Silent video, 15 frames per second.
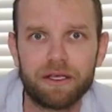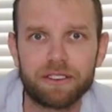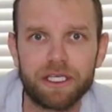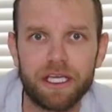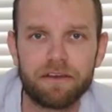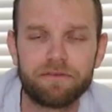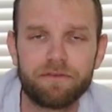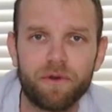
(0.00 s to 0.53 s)
I was
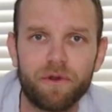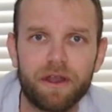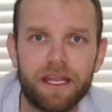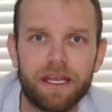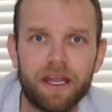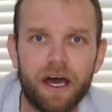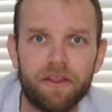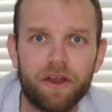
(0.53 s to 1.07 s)
looking for
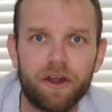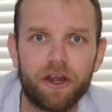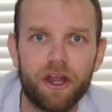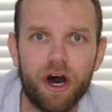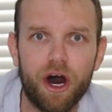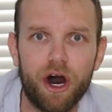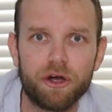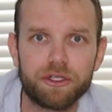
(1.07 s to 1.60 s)
another
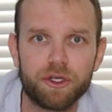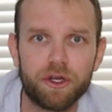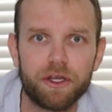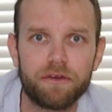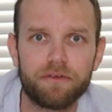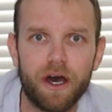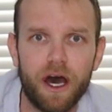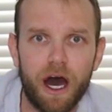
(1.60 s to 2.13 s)

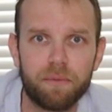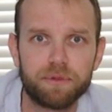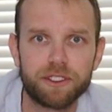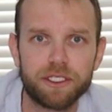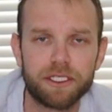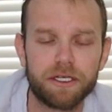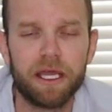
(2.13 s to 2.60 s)
alternative option.